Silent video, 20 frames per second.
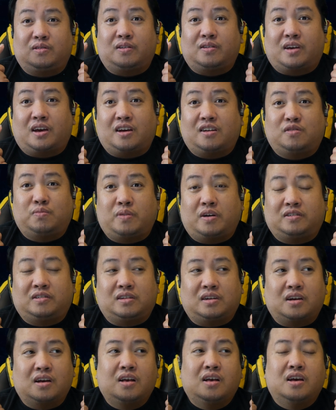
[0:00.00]
okay
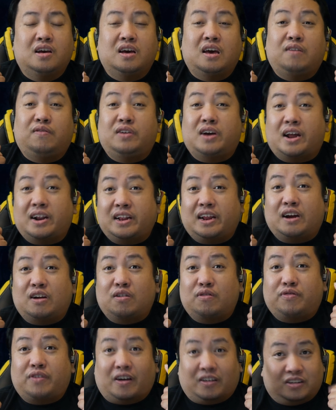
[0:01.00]
especially if you got an
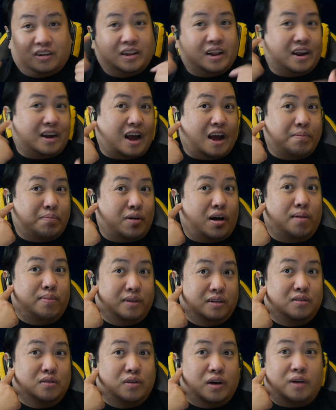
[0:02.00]
ear infection like I
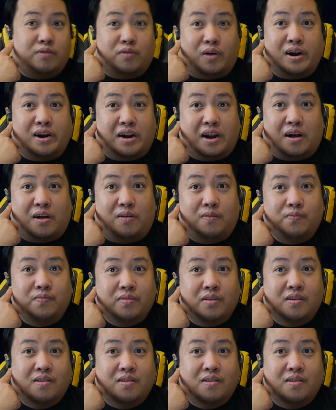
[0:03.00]
probably do have right now